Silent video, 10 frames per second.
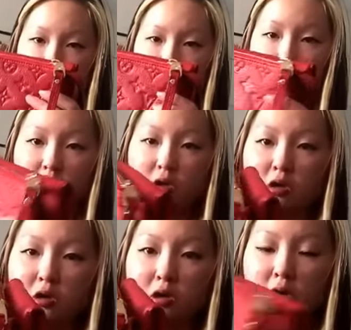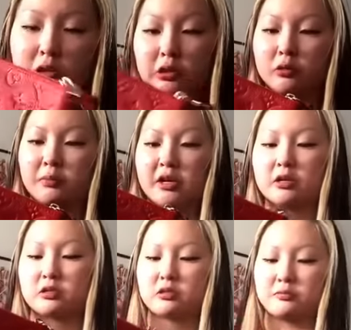out a little
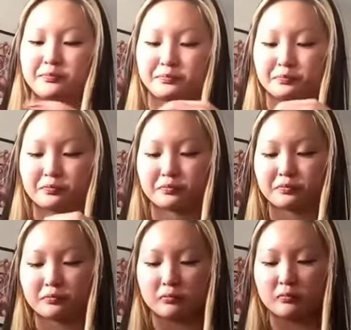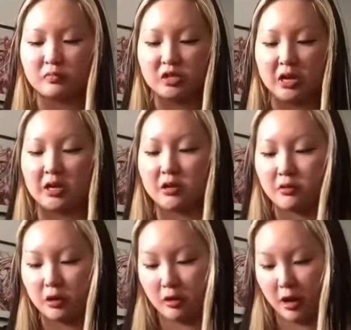bit. And in
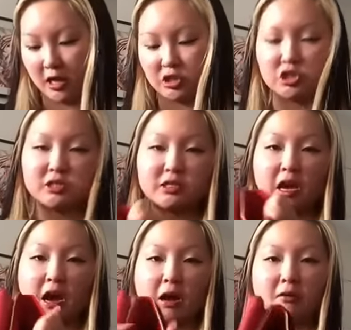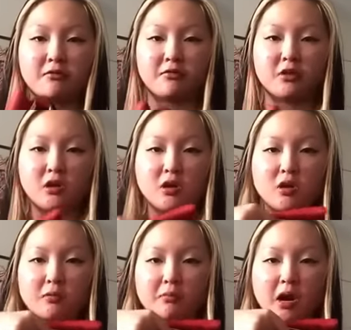there, I just have
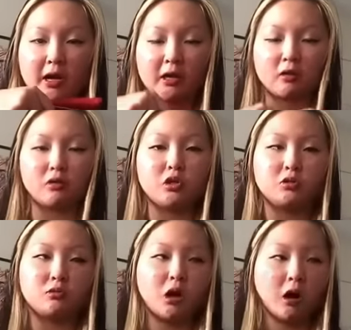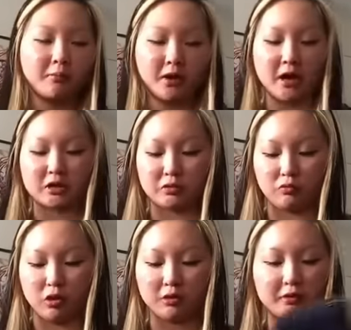my new compact
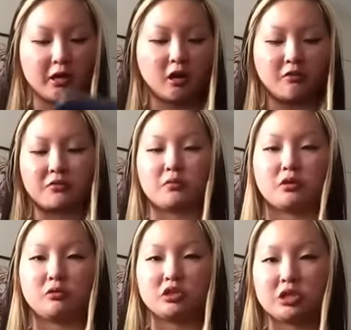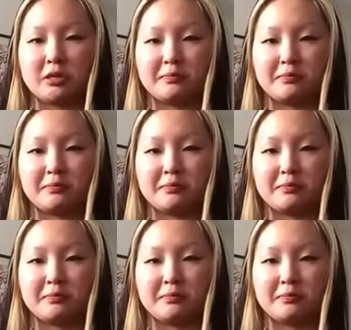wallet that I got from Gucci.